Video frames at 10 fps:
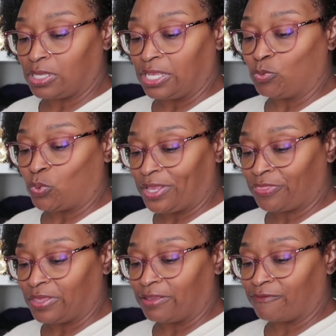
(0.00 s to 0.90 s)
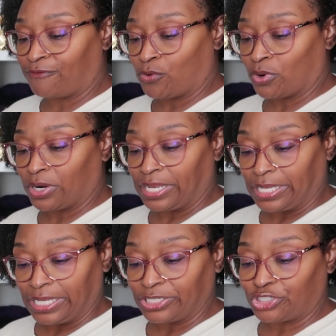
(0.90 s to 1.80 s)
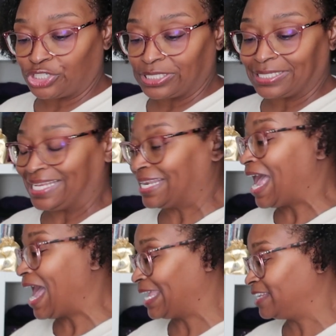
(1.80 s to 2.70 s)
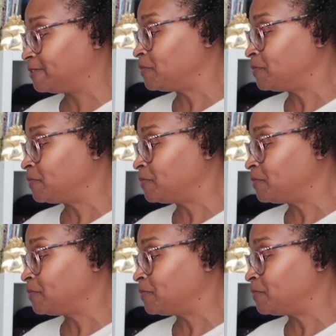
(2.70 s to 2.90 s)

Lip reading: in width and 4 inches in height.